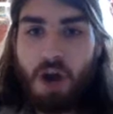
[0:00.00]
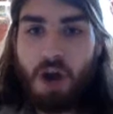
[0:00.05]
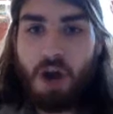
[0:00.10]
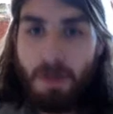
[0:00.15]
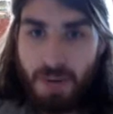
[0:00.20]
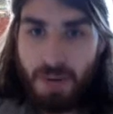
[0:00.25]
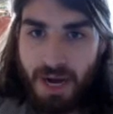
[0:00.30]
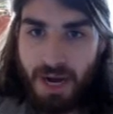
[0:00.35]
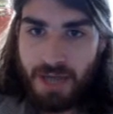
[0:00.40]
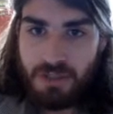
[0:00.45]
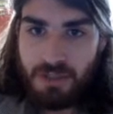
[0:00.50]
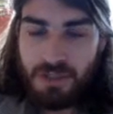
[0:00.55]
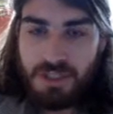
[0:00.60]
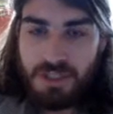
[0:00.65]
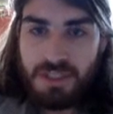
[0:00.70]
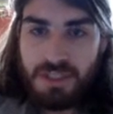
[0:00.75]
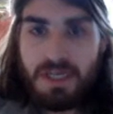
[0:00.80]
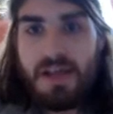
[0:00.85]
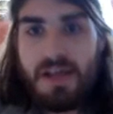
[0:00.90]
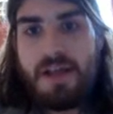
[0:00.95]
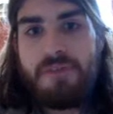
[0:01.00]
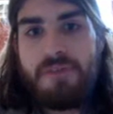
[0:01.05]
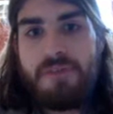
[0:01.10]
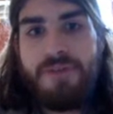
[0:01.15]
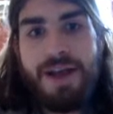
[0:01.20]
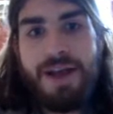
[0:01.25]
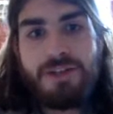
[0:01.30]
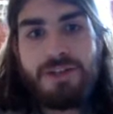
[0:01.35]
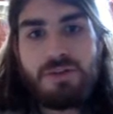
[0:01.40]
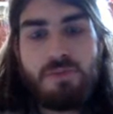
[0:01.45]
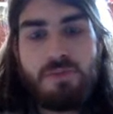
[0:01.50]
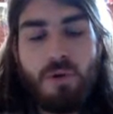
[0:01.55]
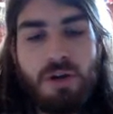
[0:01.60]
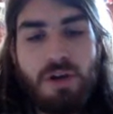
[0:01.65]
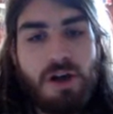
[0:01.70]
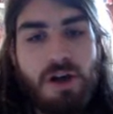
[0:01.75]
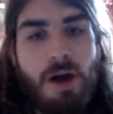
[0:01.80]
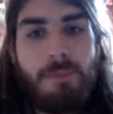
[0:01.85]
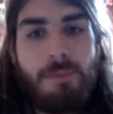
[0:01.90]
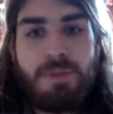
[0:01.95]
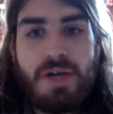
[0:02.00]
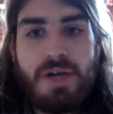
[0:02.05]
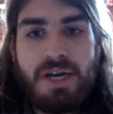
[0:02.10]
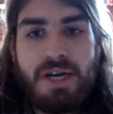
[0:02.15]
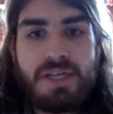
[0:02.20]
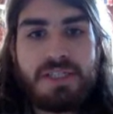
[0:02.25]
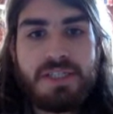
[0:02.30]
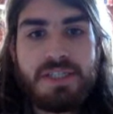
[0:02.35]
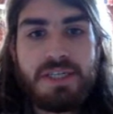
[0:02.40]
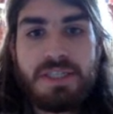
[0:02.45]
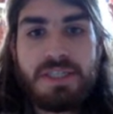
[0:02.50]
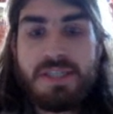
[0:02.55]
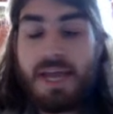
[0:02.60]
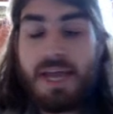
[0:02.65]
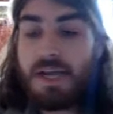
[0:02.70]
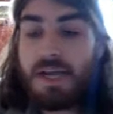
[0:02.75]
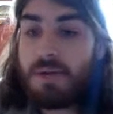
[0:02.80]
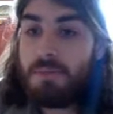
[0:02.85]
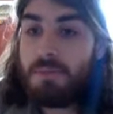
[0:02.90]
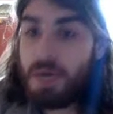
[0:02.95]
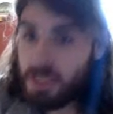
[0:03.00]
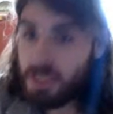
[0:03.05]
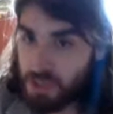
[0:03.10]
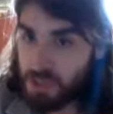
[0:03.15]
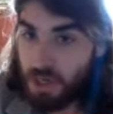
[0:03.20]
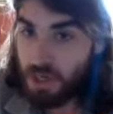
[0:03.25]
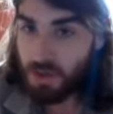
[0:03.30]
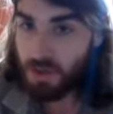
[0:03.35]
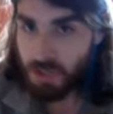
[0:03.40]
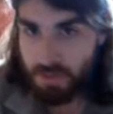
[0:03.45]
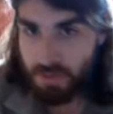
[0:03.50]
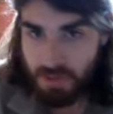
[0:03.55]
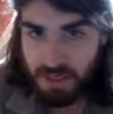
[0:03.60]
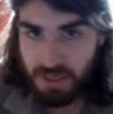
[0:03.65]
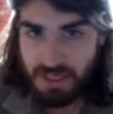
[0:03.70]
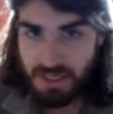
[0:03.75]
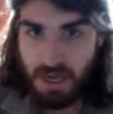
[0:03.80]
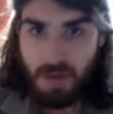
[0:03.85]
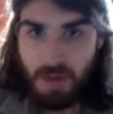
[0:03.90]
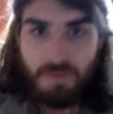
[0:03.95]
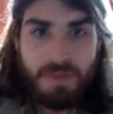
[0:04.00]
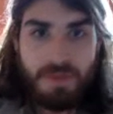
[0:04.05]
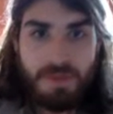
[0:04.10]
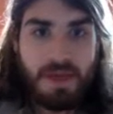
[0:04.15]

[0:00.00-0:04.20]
carbohydrates, fats are more complex and take much longer to break down.